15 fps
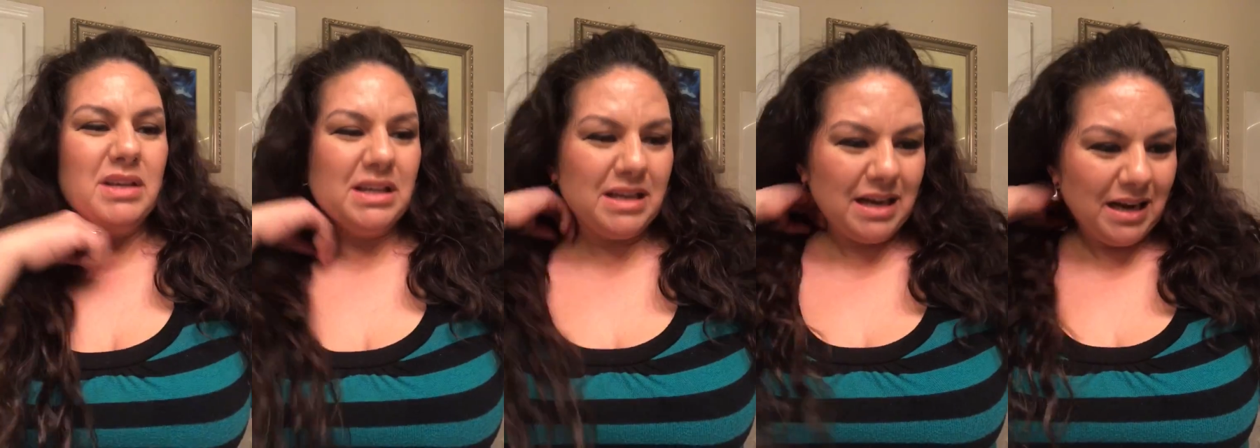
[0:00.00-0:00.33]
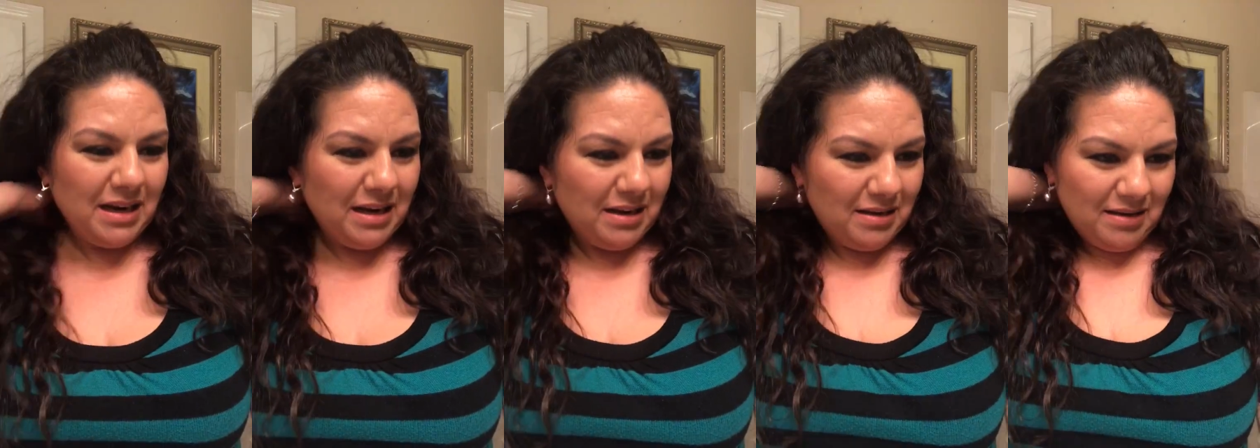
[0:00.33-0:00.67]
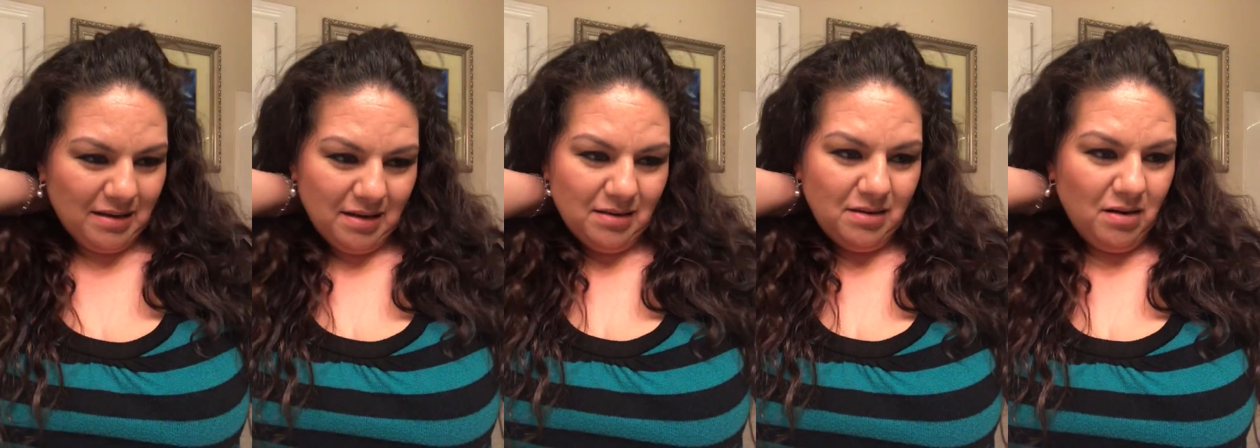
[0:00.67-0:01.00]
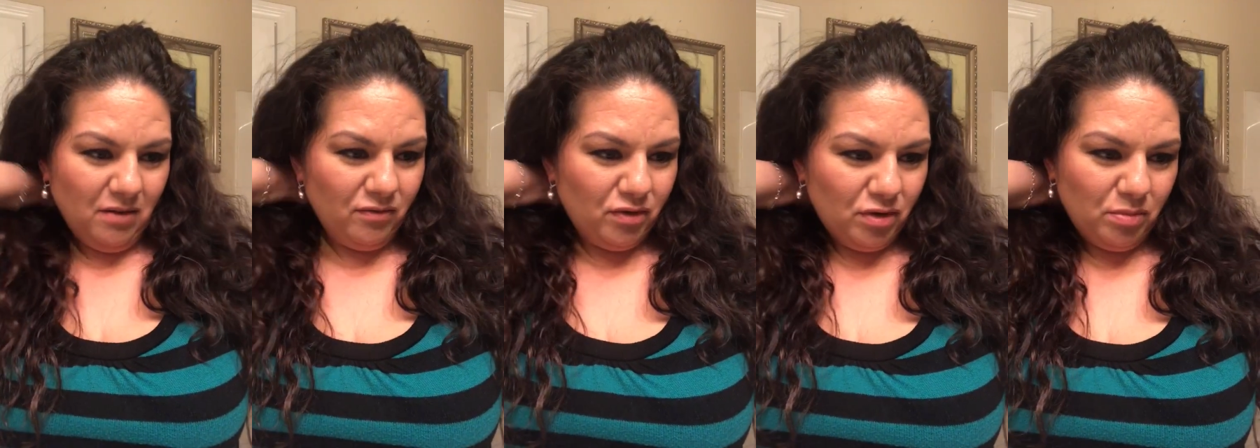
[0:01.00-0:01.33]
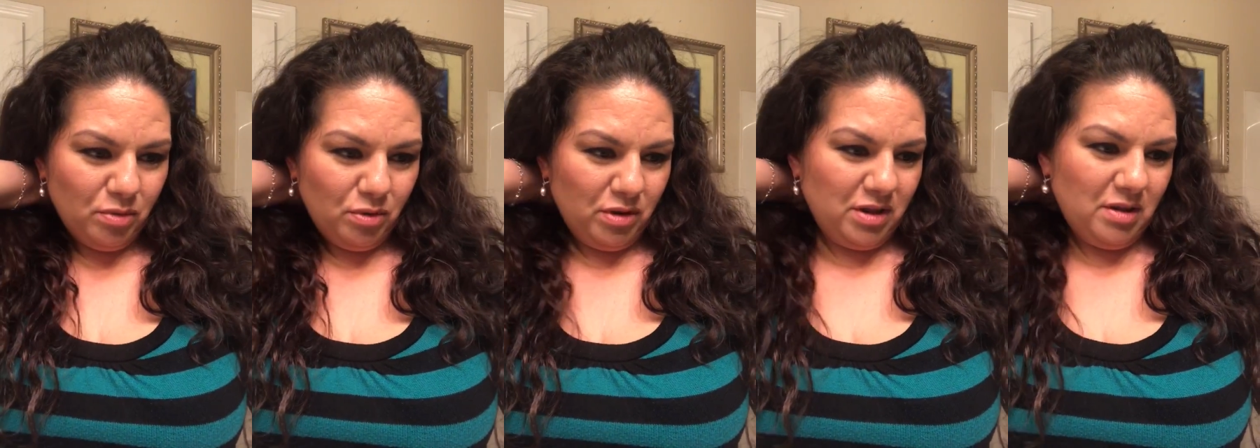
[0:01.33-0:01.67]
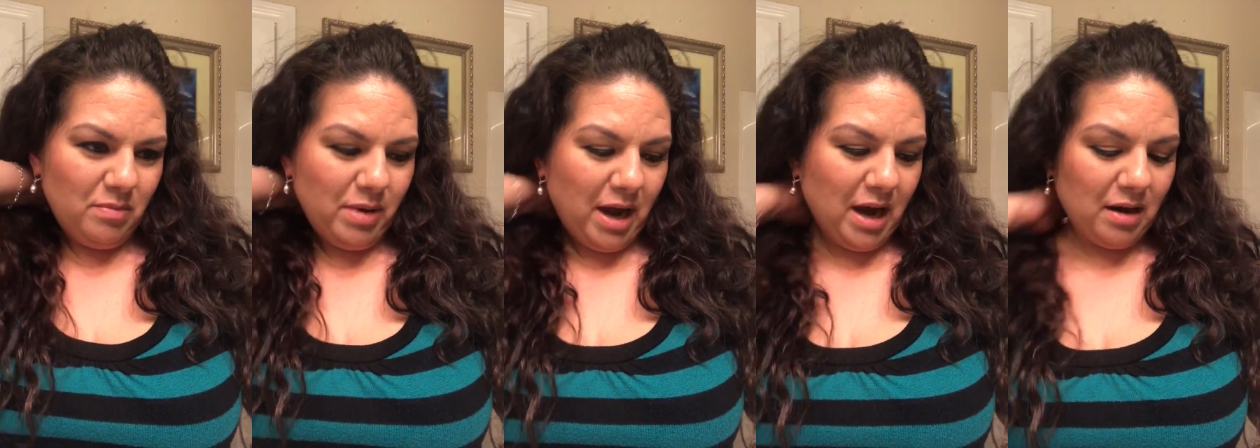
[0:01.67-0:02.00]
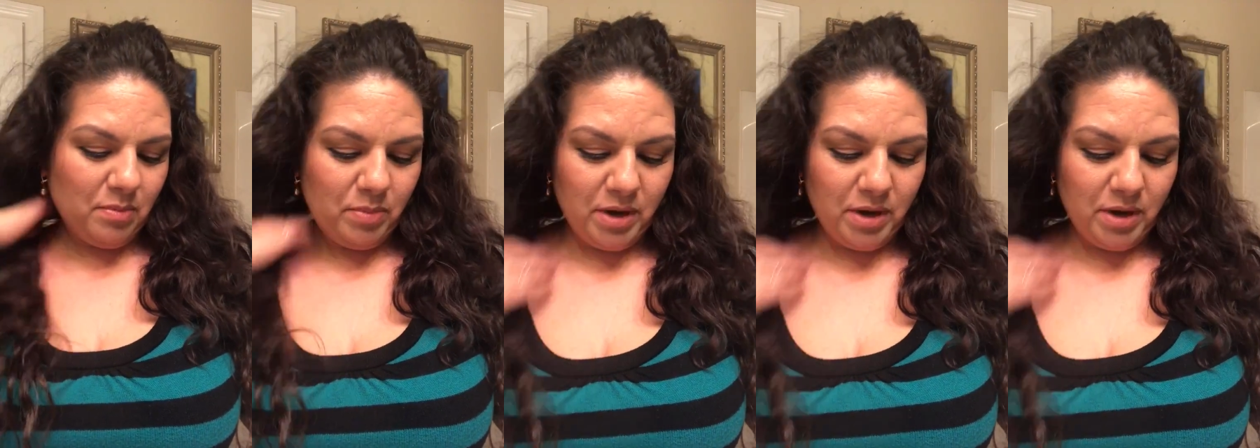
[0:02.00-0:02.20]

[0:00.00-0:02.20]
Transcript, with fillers: It kind of, it's uncomfortable in the back,